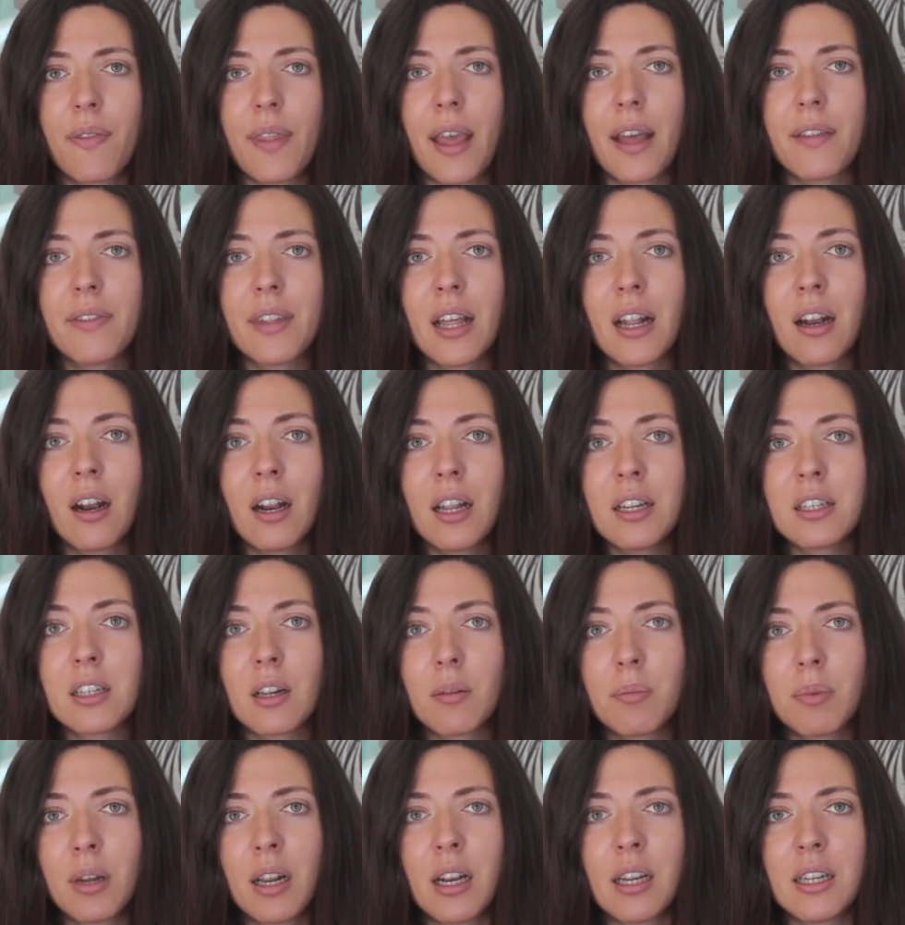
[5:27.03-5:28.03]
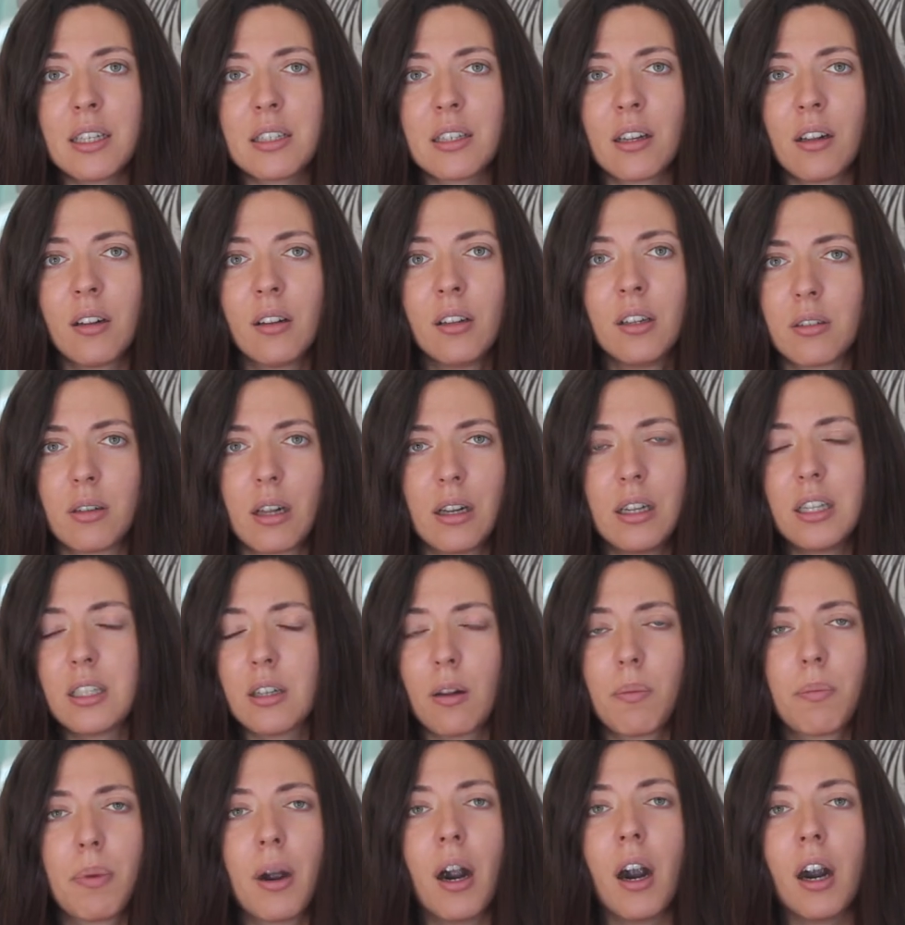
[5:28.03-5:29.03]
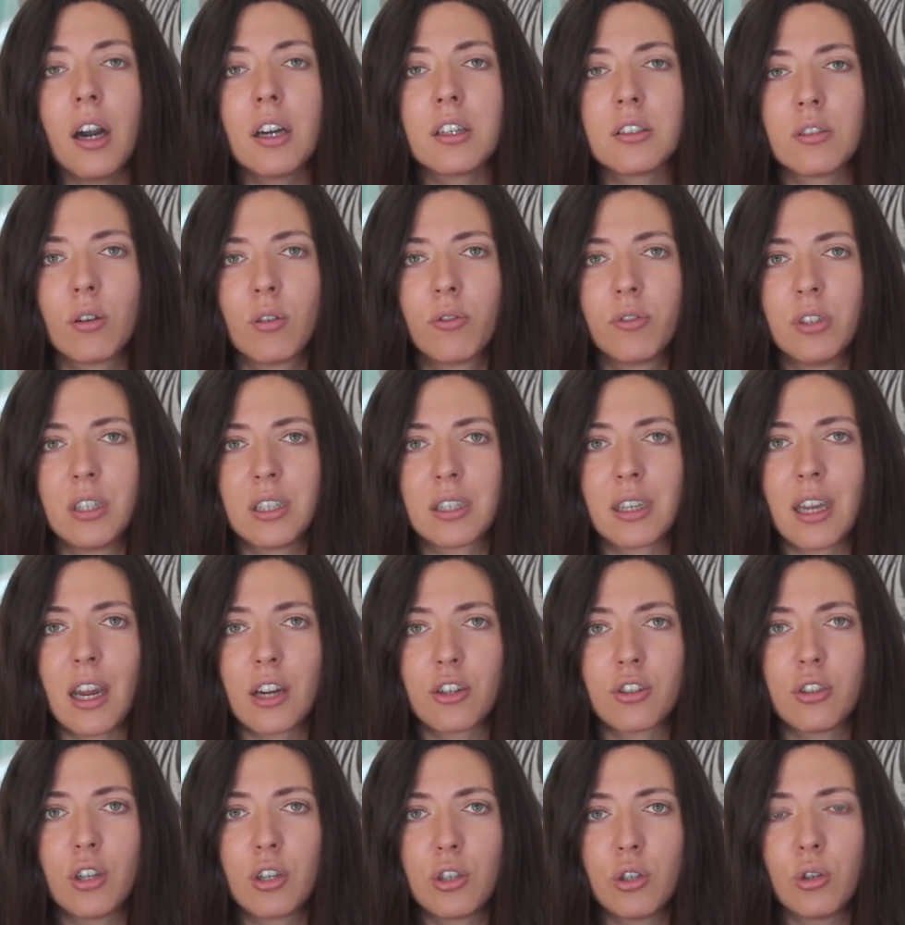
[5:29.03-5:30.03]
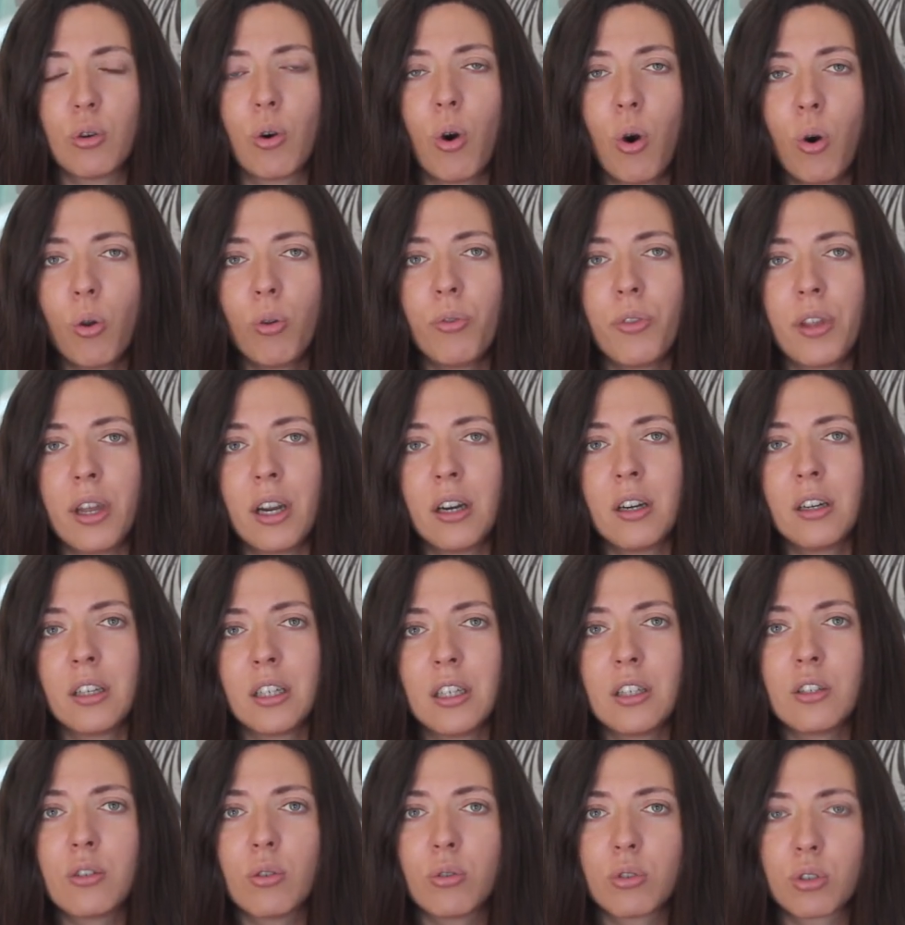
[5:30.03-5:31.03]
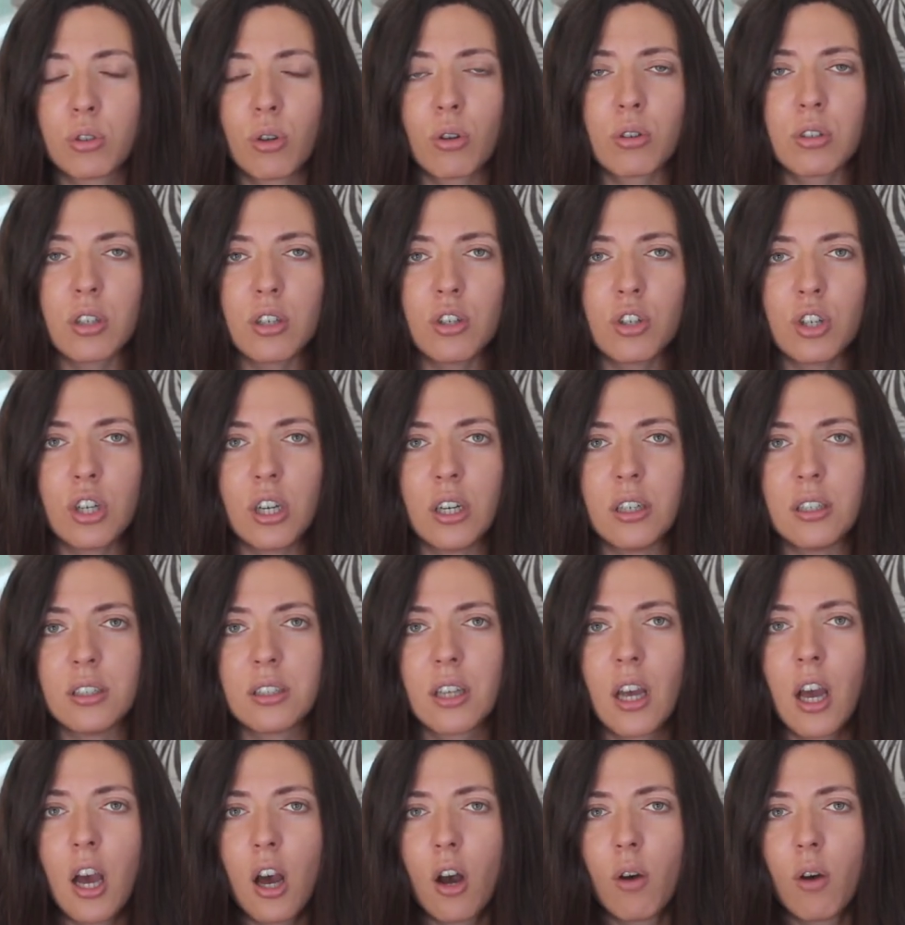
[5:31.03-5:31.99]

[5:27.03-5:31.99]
and then little by little little part of this cash that you hold there into stocks and shares